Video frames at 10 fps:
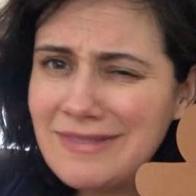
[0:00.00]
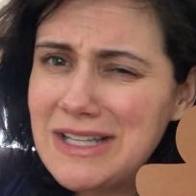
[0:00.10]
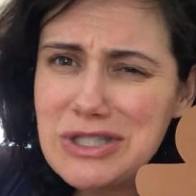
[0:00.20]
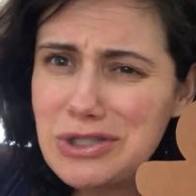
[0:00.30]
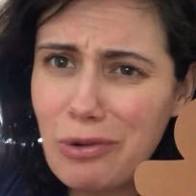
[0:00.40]

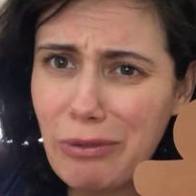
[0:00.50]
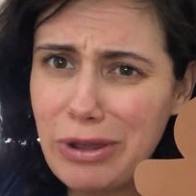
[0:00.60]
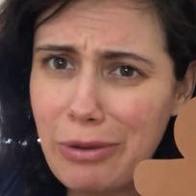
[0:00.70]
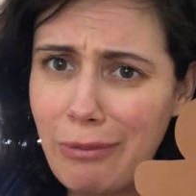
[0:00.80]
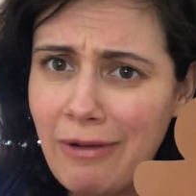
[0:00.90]
He's so
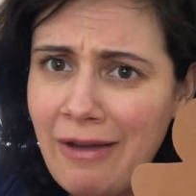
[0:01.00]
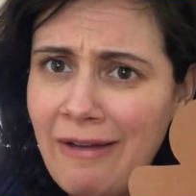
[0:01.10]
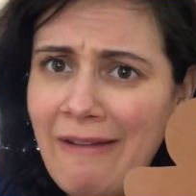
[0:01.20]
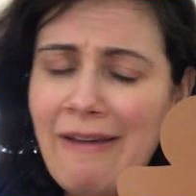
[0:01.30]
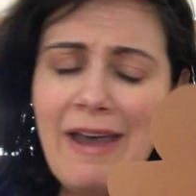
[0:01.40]
cute.
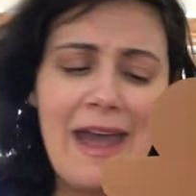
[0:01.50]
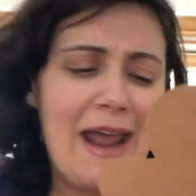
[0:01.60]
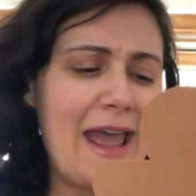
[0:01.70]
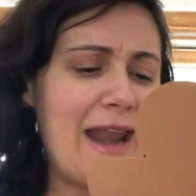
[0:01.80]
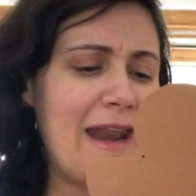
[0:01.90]

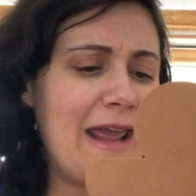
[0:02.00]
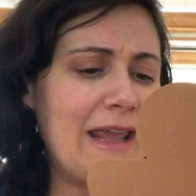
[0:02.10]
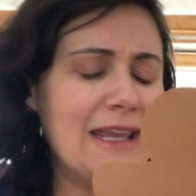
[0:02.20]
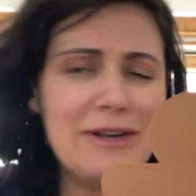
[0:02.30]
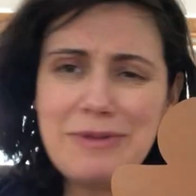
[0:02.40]
And,
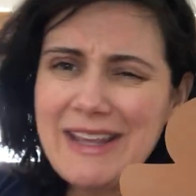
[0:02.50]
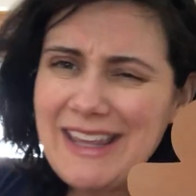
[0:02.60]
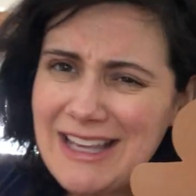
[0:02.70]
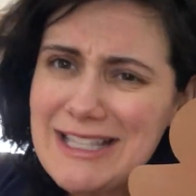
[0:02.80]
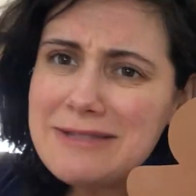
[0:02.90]
you know,
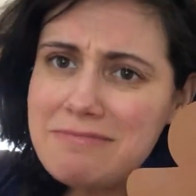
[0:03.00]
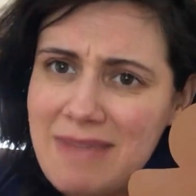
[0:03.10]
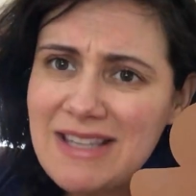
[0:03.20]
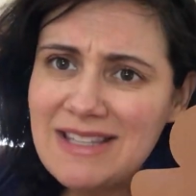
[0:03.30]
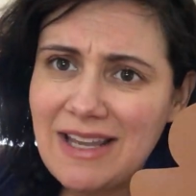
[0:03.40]
he's
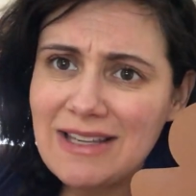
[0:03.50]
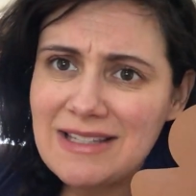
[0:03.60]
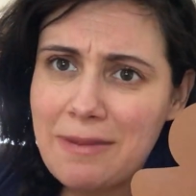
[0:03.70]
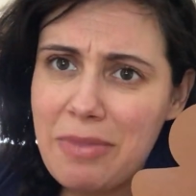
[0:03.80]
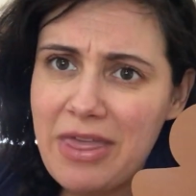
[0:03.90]
missing
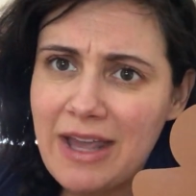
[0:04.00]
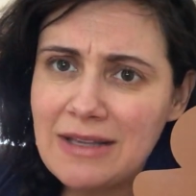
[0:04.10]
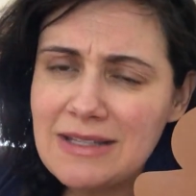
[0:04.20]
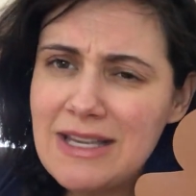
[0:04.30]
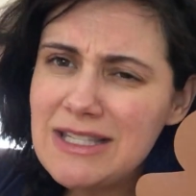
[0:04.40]
some
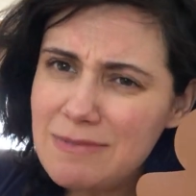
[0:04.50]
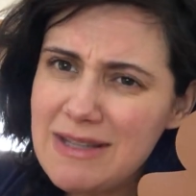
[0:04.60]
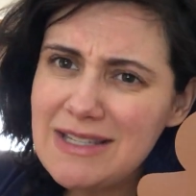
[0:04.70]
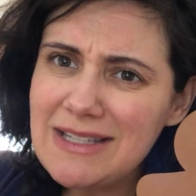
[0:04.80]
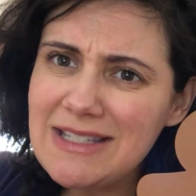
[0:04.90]
things. He's
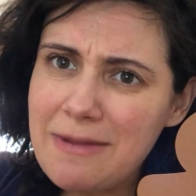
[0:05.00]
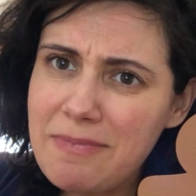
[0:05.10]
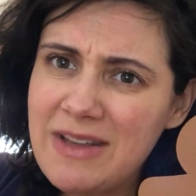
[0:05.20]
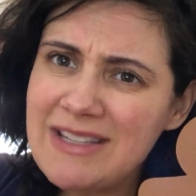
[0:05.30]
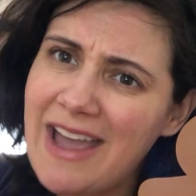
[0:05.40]
missing
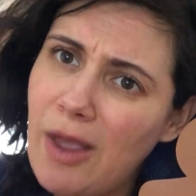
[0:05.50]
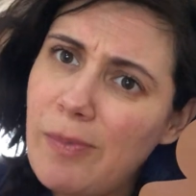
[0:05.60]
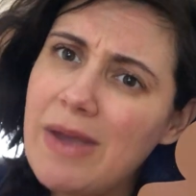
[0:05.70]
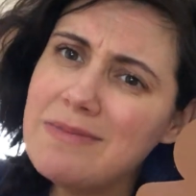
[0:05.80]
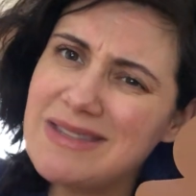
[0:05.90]
something to
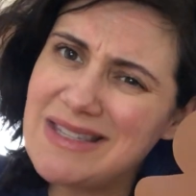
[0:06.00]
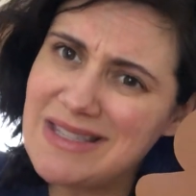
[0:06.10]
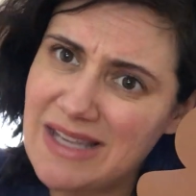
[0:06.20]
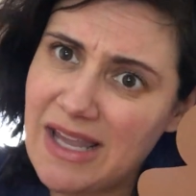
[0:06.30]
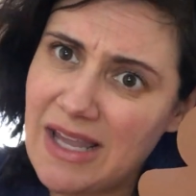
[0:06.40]
help him
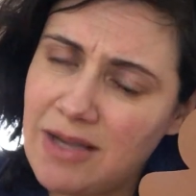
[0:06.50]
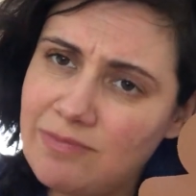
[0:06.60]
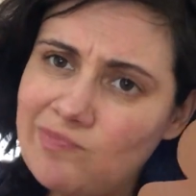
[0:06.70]
see.